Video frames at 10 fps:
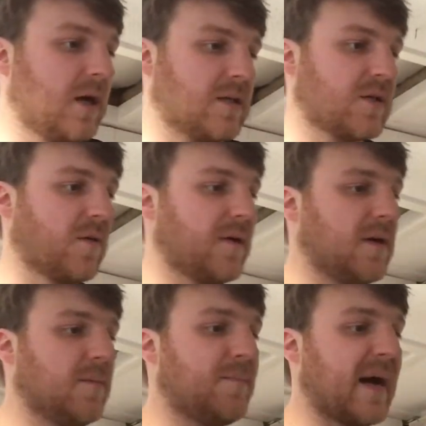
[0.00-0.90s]
It's got
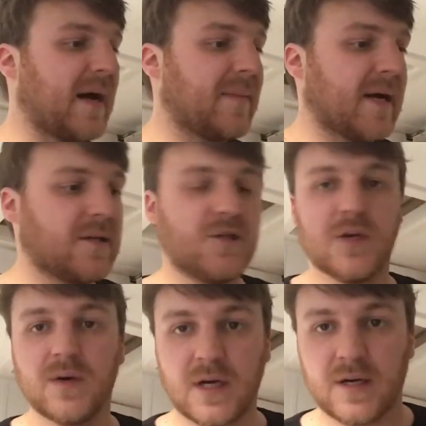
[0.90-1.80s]
the Batman
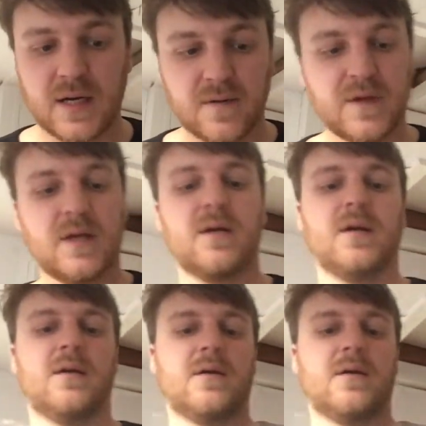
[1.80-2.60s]
Joker cover,